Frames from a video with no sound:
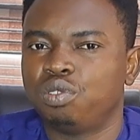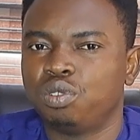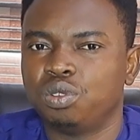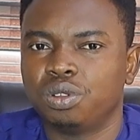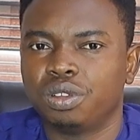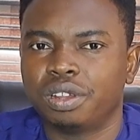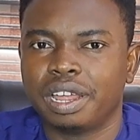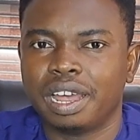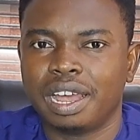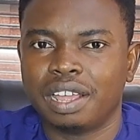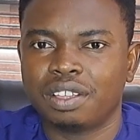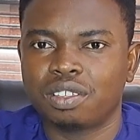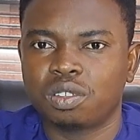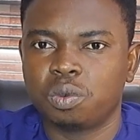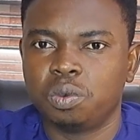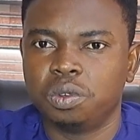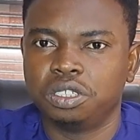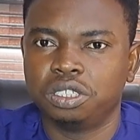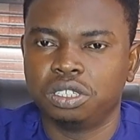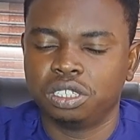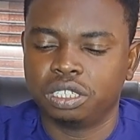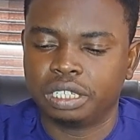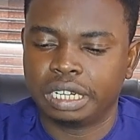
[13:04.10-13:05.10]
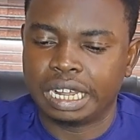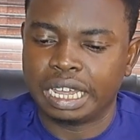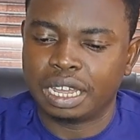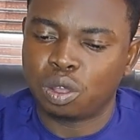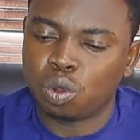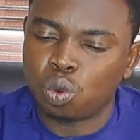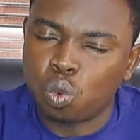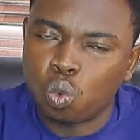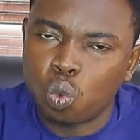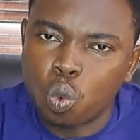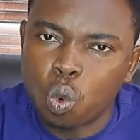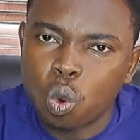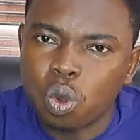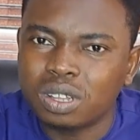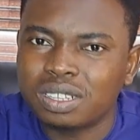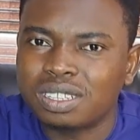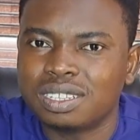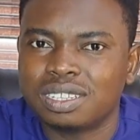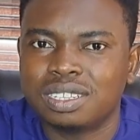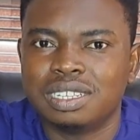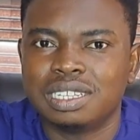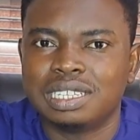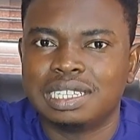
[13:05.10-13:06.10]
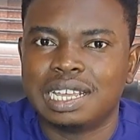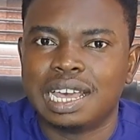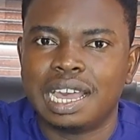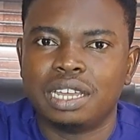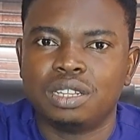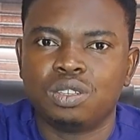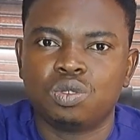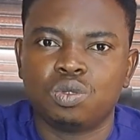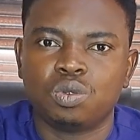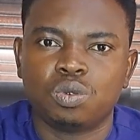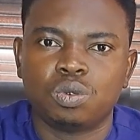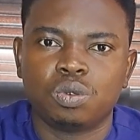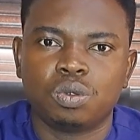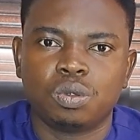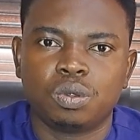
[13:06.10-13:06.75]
do not ask questions like, what is the title?